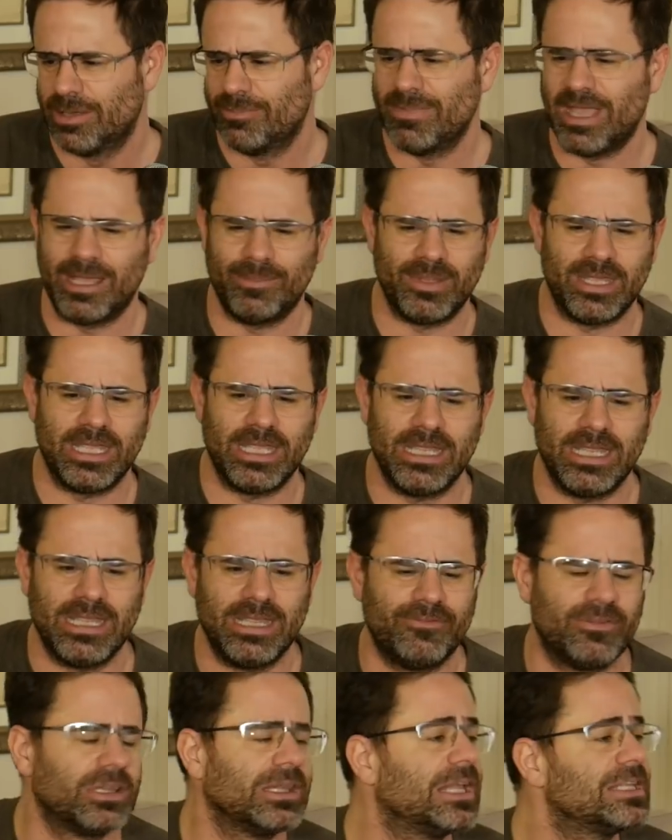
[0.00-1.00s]
Maybe he
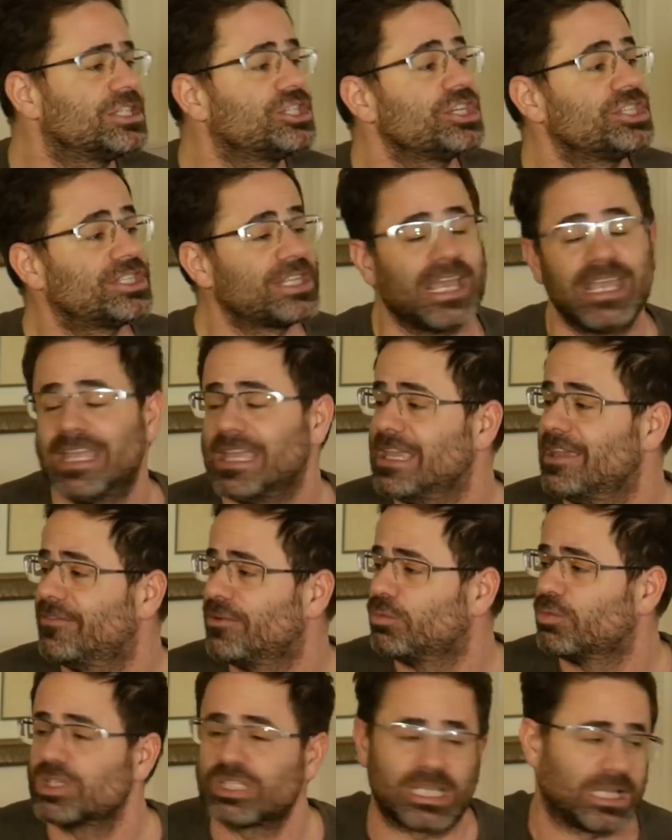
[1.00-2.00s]
even, let's just say he
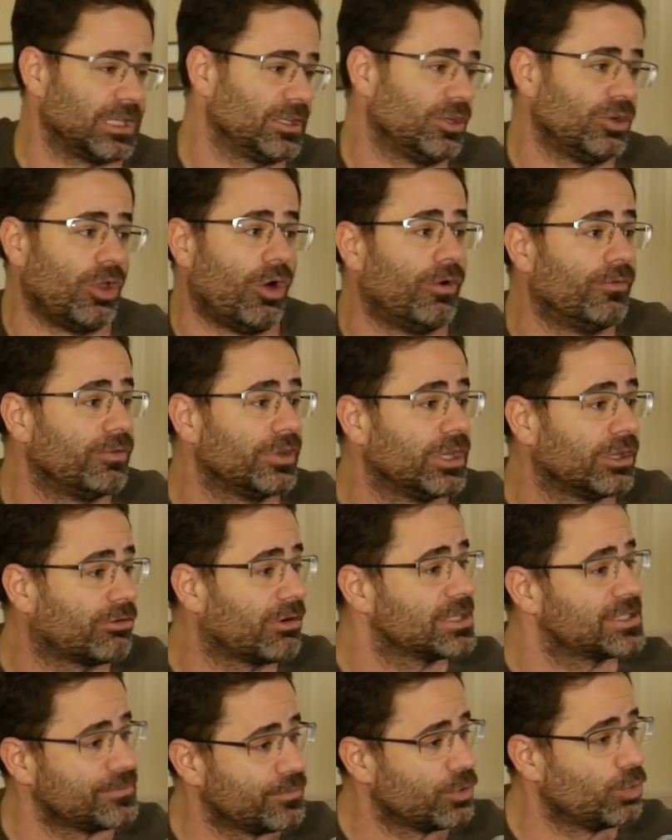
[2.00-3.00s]
even was like a little overly
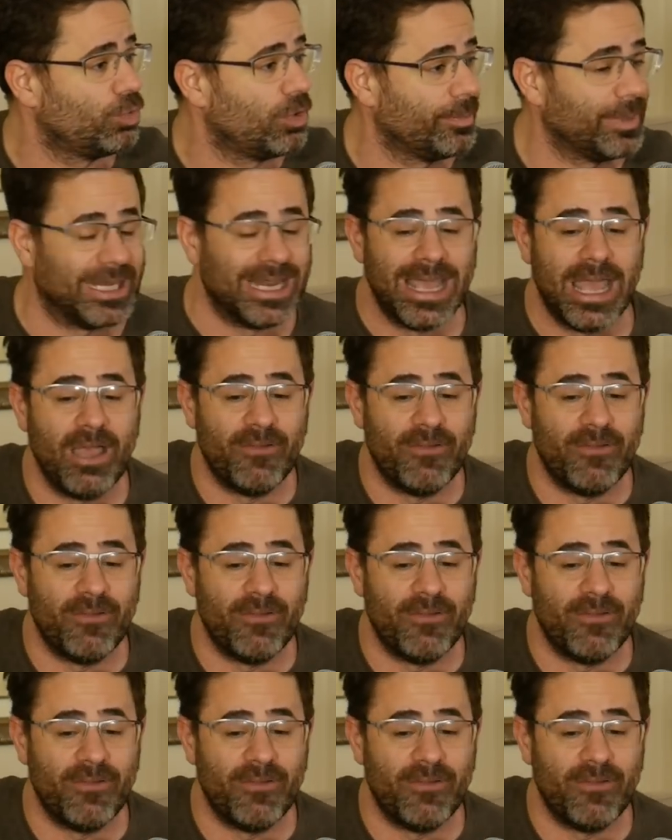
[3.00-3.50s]
aggressive with a woman.